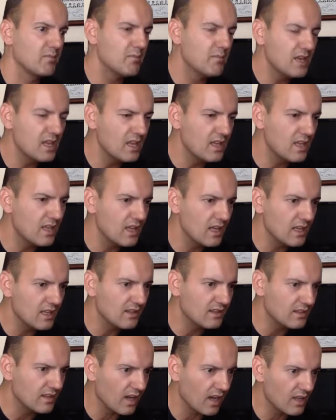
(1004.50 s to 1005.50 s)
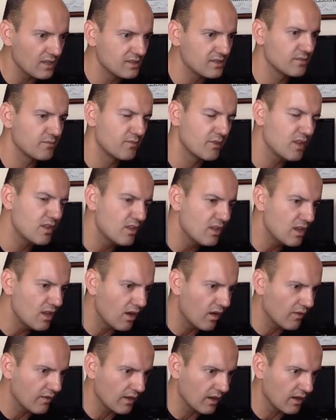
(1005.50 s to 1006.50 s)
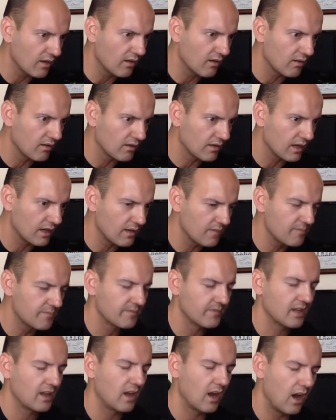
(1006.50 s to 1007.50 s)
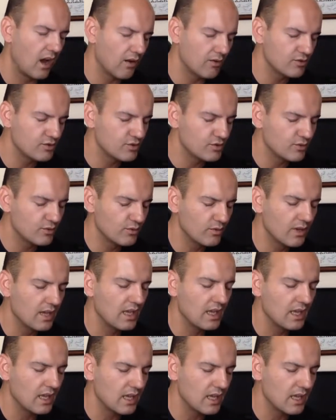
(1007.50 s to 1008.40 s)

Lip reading: be in touch with the other, okay? How to